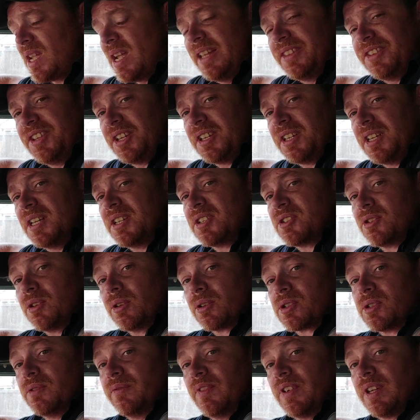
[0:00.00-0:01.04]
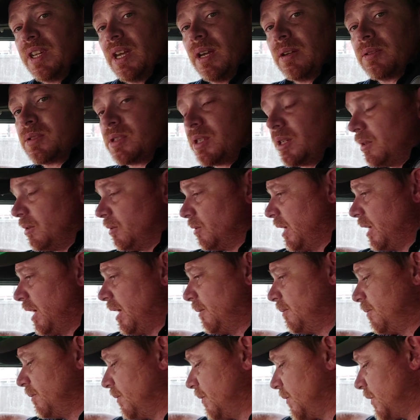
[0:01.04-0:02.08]
I did an introduction video
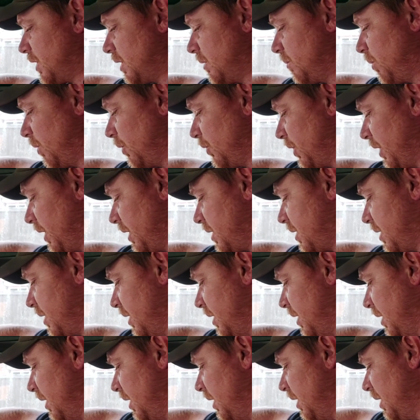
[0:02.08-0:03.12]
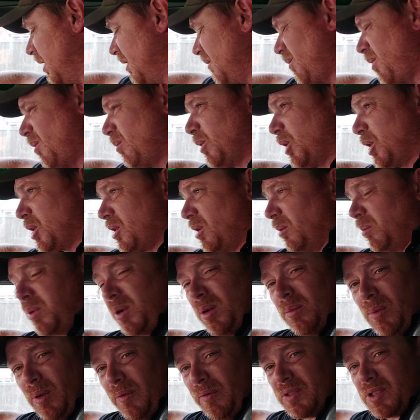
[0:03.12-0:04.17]
to the project probably a
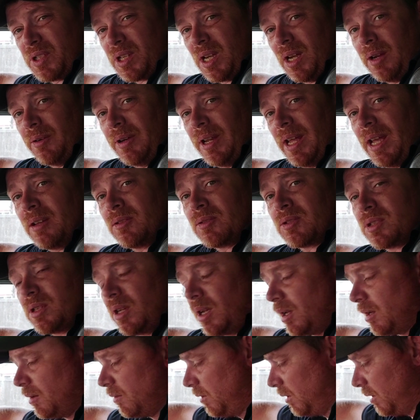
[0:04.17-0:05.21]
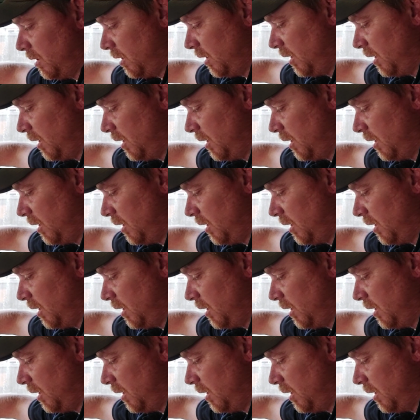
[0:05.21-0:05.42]
couple of months ago now, so